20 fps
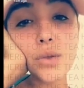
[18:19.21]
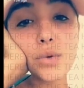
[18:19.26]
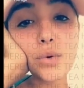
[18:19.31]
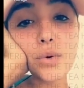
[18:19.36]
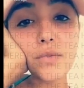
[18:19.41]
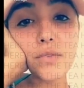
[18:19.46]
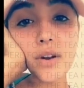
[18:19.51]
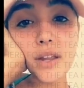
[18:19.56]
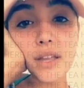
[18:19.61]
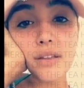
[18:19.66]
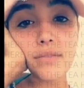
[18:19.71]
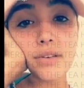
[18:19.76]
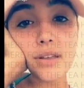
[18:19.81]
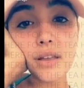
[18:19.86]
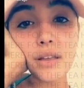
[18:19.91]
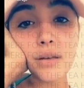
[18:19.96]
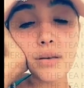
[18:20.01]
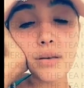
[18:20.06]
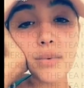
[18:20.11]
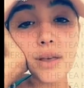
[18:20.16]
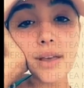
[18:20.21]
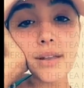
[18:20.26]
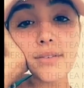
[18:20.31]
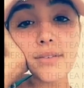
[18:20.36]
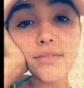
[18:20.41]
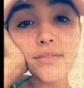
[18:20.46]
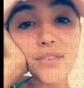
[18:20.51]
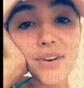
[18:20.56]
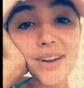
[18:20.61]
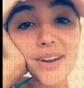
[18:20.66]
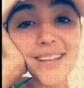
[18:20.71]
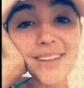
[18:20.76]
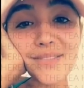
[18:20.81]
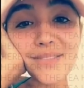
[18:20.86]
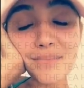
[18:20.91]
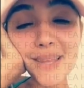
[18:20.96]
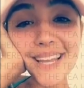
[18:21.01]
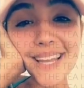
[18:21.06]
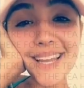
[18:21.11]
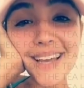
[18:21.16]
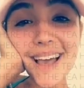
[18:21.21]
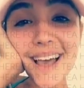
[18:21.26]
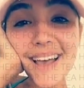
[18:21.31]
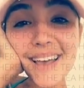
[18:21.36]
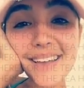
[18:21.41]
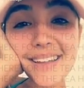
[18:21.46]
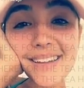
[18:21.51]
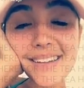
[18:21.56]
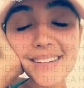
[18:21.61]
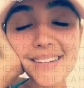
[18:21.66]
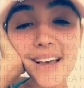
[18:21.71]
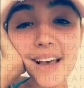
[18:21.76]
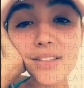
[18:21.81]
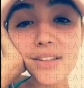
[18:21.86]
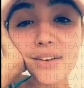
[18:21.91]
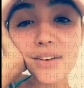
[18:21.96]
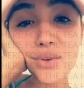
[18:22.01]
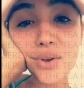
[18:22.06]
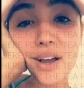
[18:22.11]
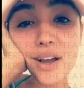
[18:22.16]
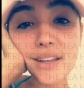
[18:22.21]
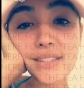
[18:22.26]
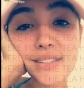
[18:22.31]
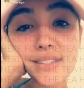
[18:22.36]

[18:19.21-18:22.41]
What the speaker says: you will forgive him and forgive me, and I love you